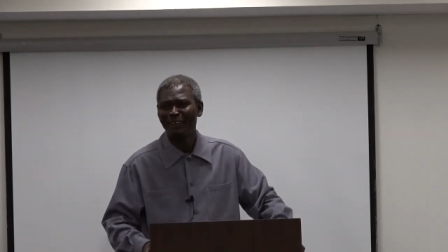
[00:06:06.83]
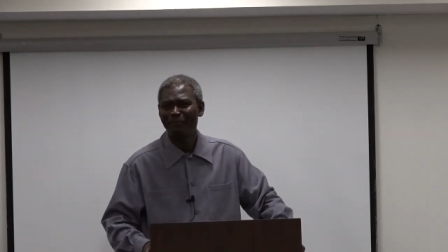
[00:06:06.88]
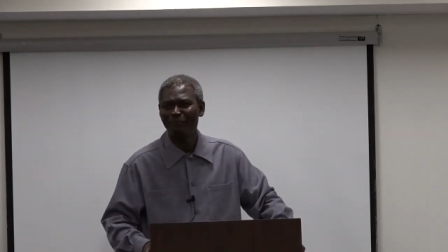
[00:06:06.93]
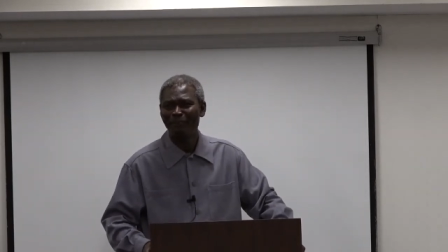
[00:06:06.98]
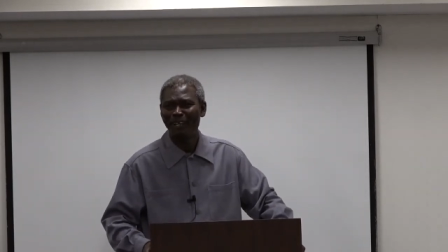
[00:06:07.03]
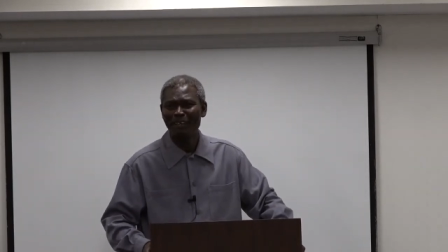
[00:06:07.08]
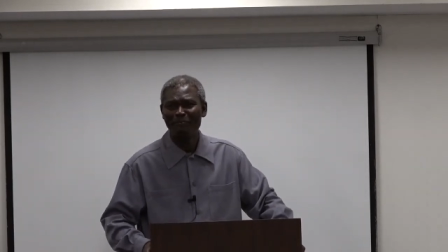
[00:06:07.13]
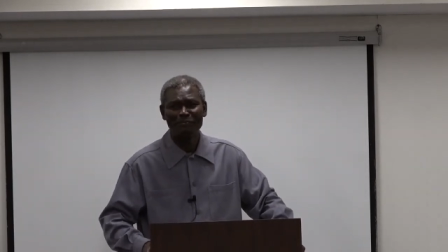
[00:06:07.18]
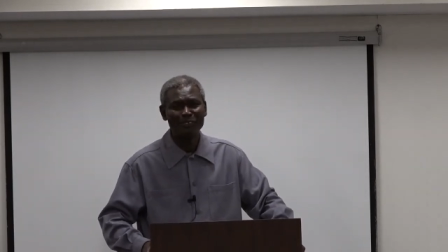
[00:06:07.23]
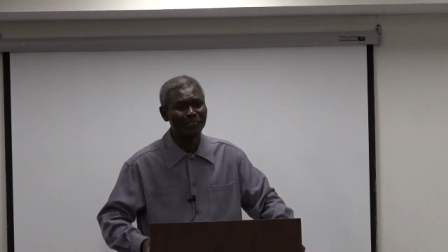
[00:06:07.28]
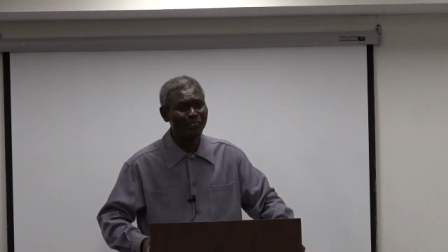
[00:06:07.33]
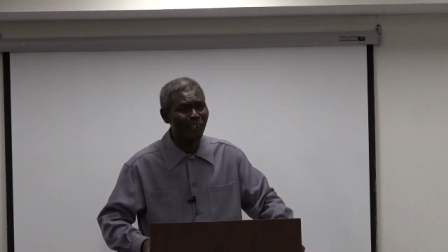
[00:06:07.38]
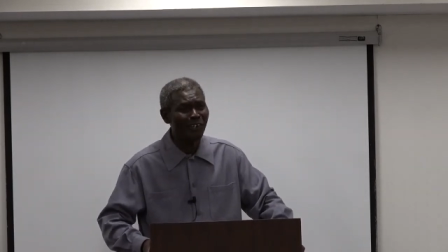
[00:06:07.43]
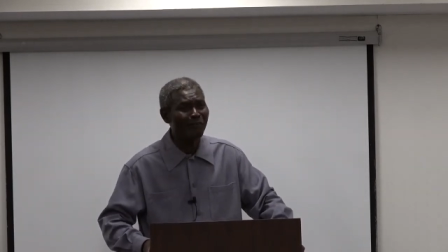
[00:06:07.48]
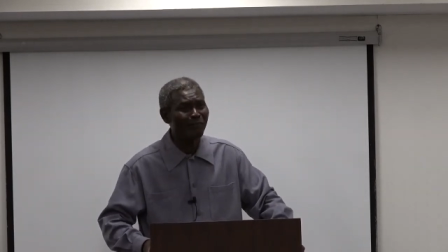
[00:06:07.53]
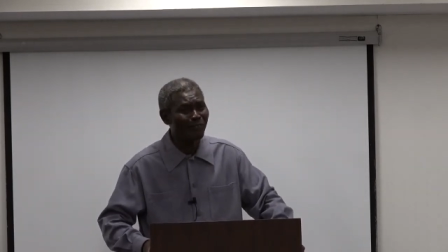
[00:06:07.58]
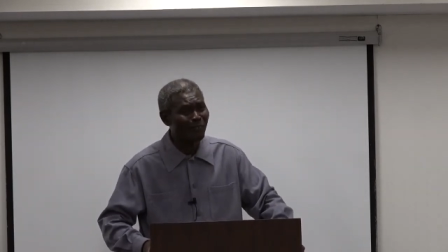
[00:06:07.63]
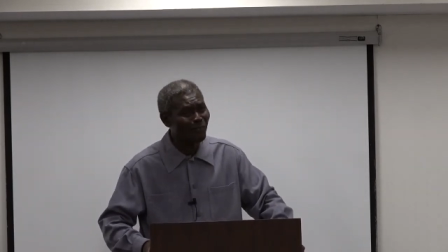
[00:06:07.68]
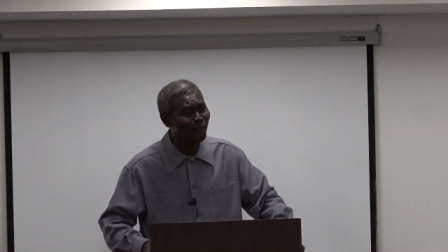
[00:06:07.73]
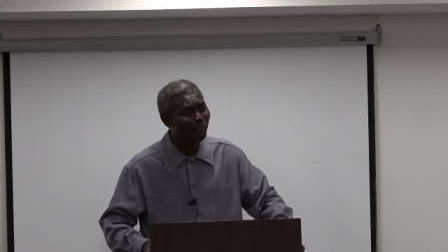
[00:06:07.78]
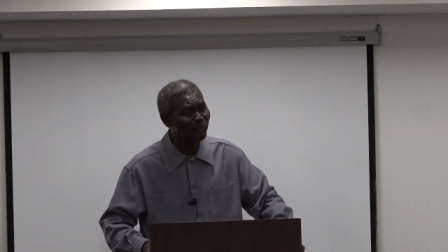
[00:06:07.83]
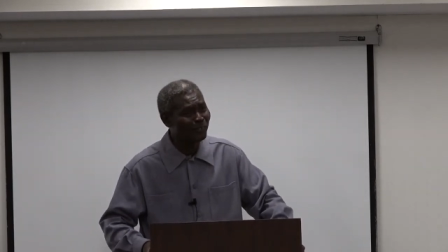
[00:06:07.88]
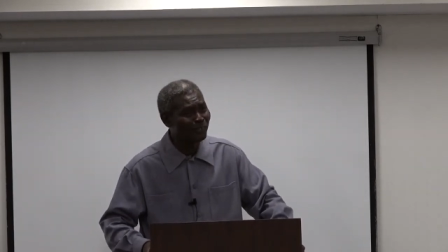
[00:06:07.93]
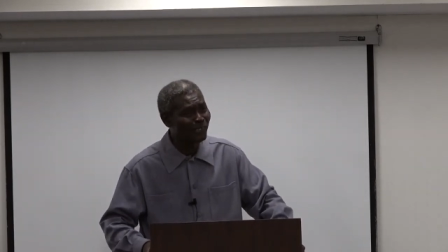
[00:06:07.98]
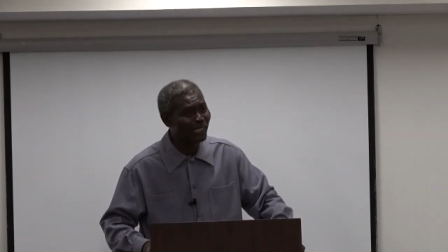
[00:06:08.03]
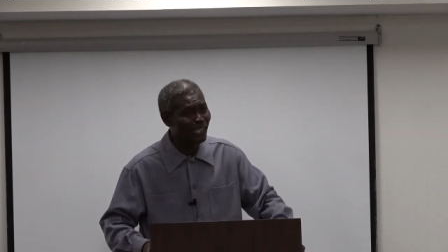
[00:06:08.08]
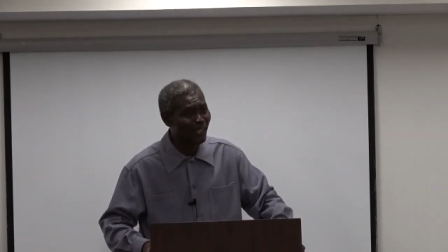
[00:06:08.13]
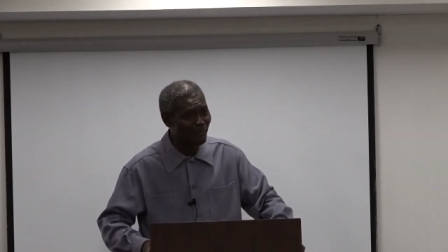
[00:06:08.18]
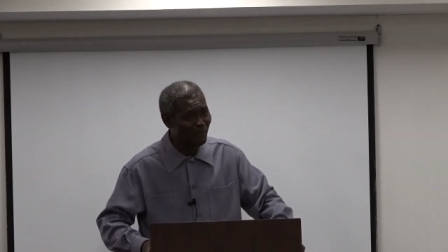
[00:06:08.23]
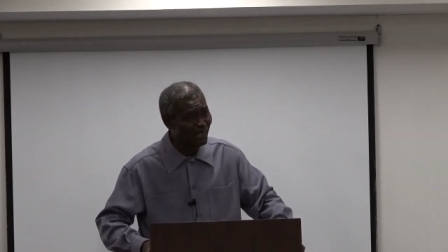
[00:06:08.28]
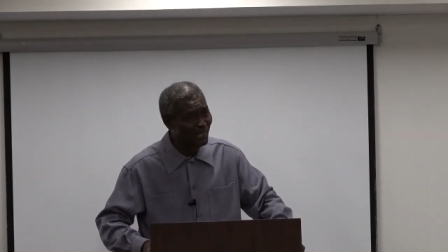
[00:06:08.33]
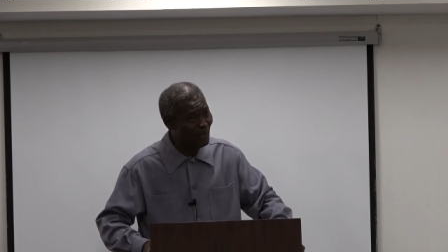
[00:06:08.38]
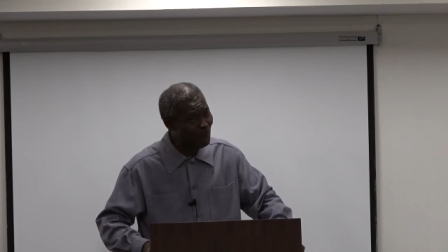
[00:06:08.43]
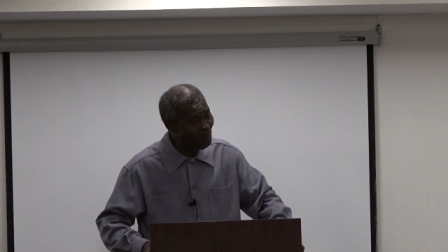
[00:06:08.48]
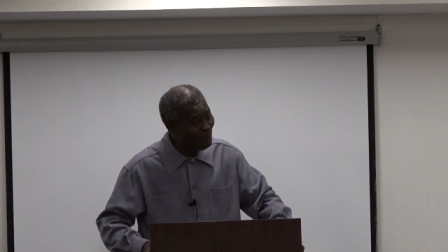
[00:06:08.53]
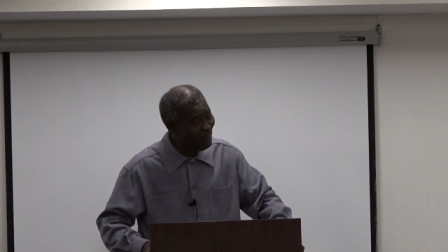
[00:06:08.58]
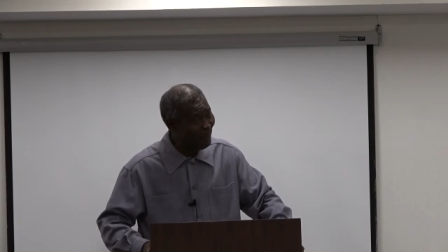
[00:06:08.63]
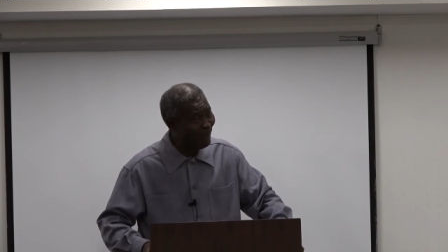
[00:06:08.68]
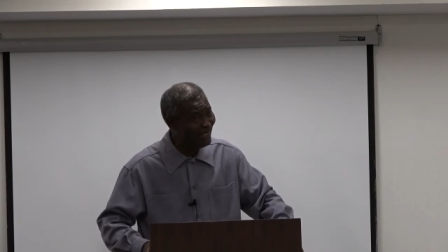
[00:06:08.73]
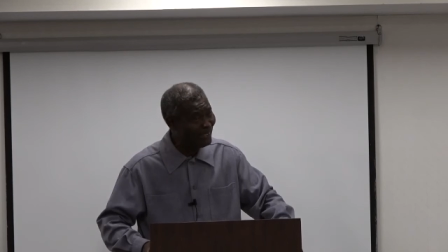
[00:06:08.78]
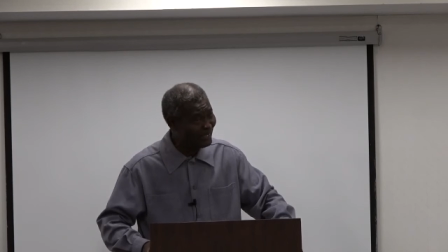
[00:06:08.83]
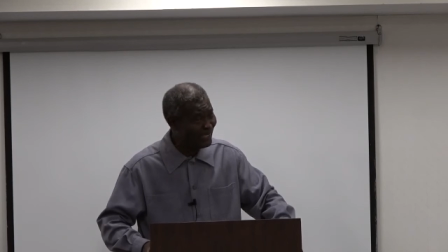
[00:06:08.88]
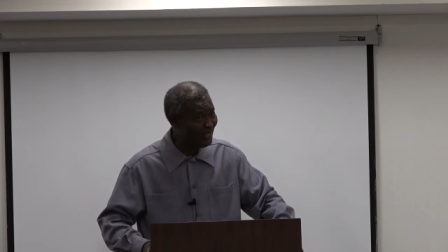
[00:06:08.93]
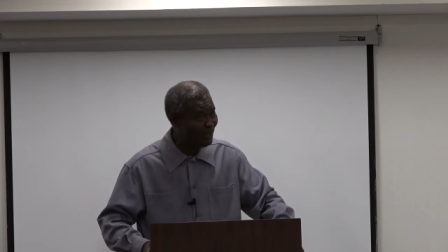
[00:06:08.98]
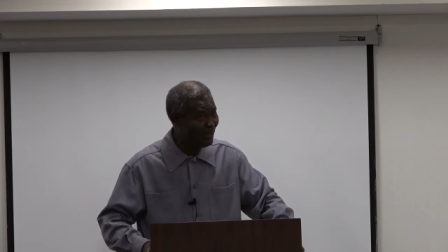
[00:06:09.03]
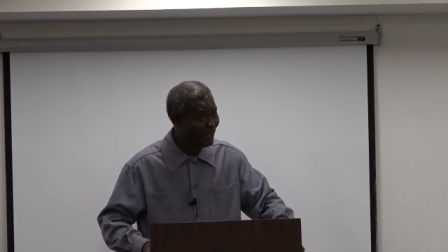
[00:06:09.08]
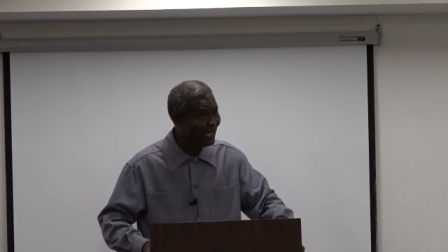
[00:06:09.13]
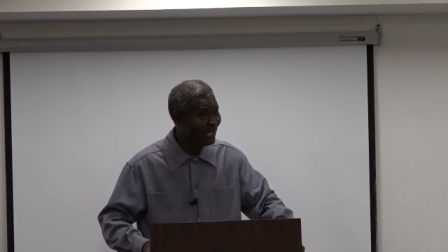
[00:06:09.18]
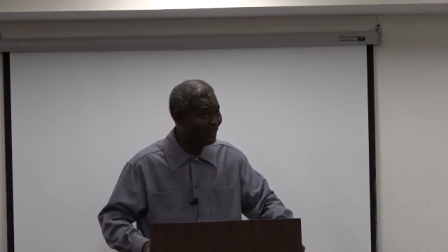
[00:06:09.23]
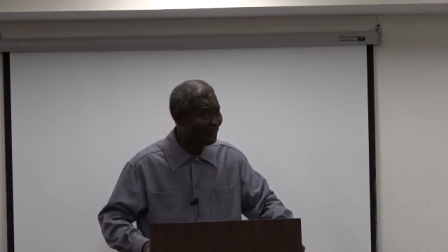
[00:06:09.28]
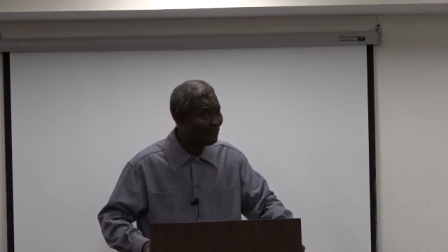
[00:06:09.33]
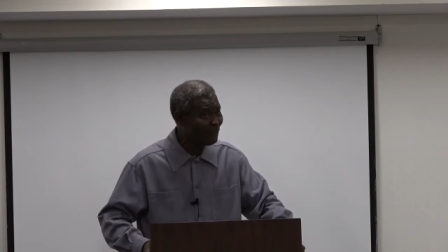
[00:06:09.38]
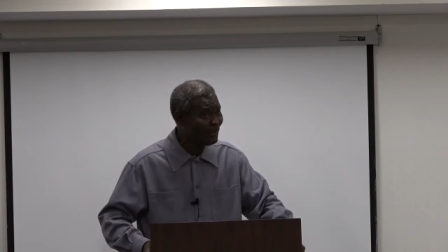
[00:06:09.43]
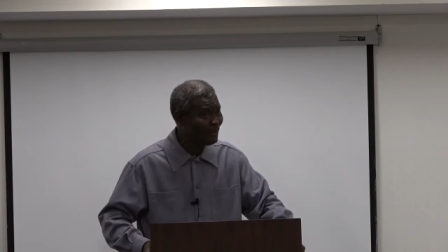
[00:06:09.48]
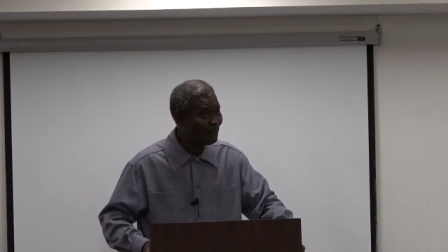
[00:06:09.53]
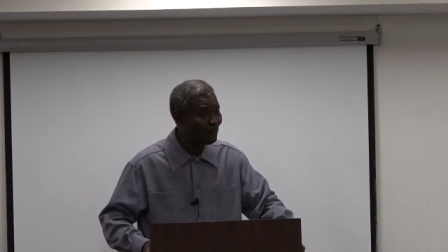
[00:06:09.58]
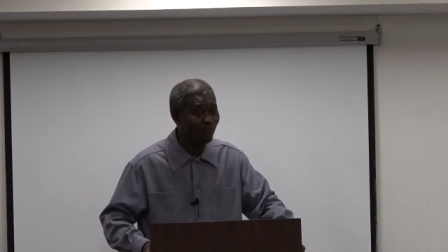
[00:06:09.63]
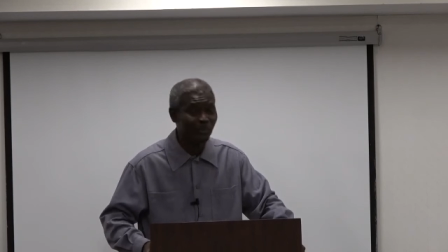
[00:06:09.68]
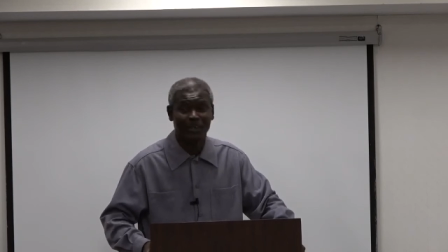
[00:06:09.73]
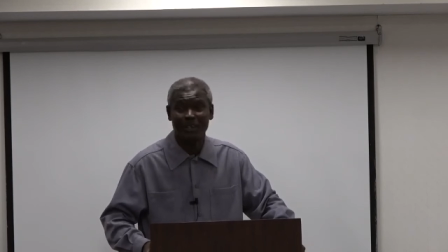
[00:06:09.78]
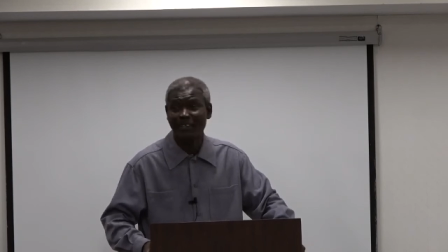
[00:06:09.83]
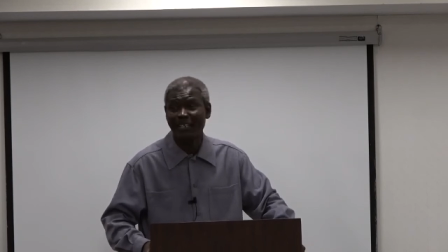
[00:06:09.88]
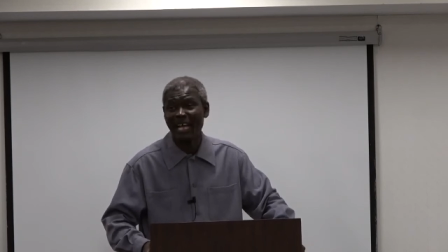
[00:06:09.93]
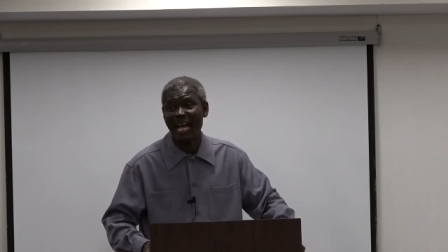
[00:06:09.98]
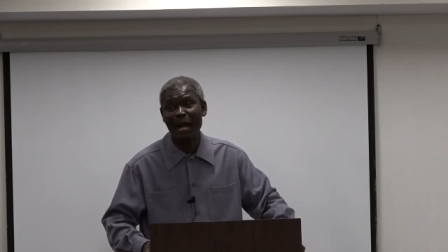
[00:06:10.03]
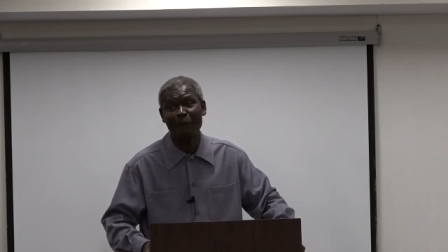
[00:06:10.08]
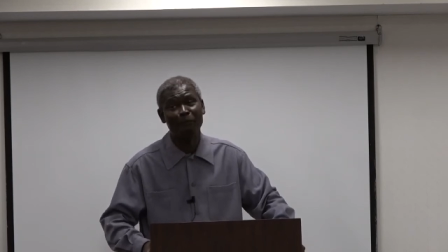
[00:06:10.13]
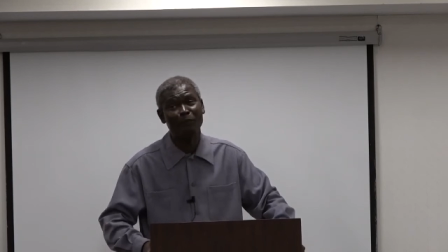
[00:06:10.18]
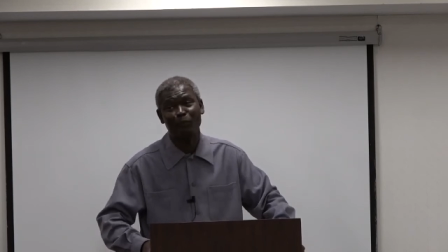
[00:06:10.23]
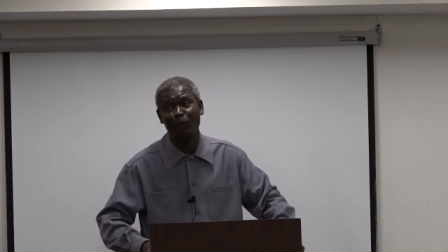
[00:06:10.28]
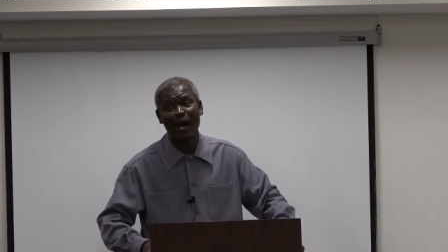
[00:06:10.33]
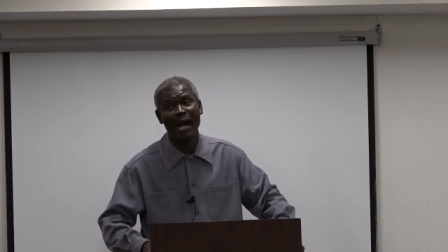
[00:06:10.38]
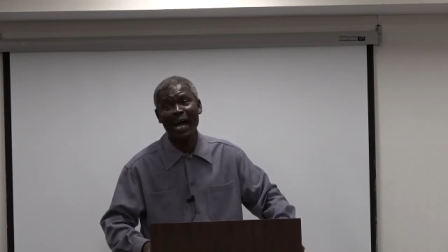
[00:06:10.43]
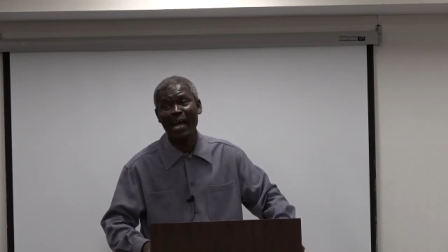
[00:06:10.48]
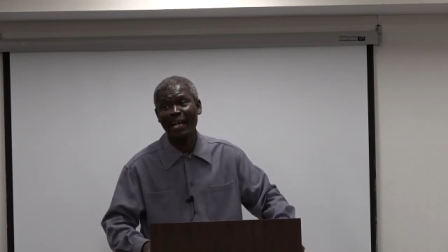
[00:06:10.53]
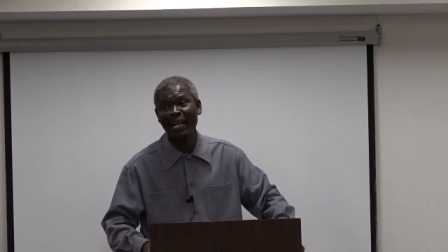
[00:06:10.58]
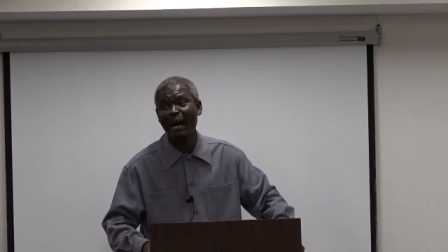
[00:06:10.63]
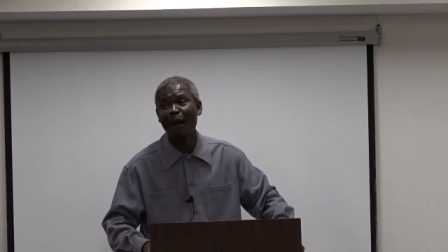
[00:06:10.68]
But if he turn me loose, give me the power he's going to give me, brother, I'm wild.